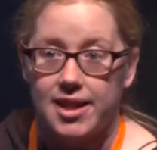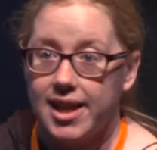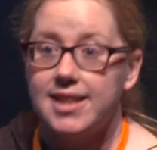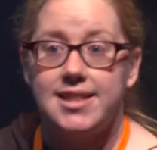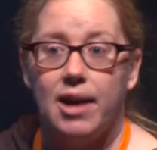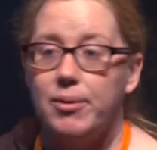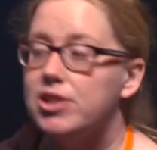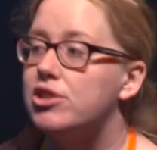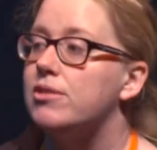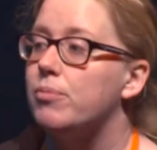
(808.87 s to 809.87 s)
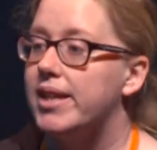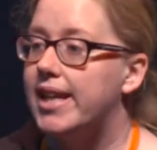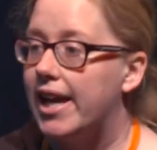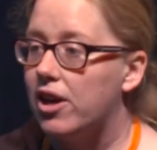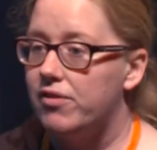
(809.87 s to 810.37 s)
And that's how we
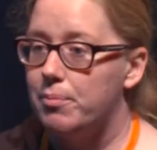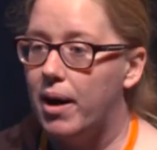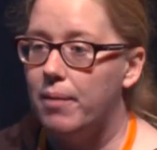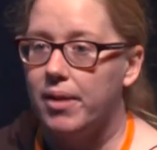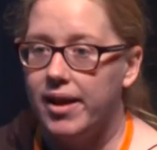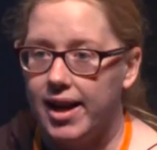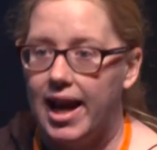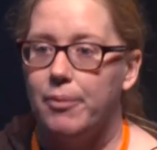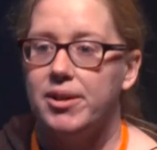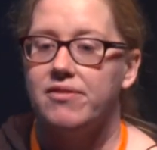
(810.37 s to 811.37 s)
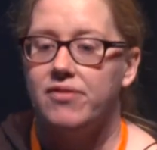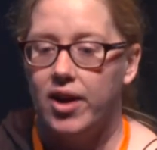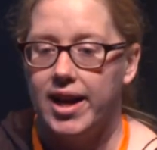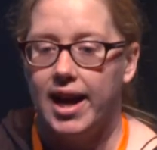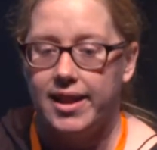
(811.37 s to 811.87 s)
kick off a pipeline and how we
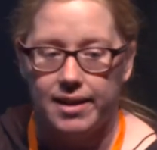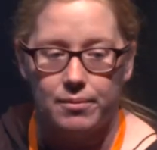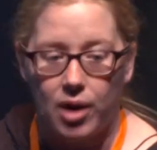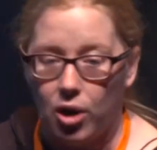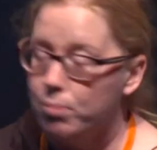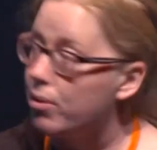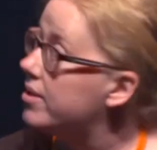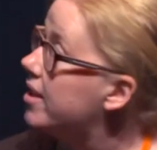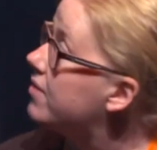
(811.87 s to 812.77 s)
define how that whole process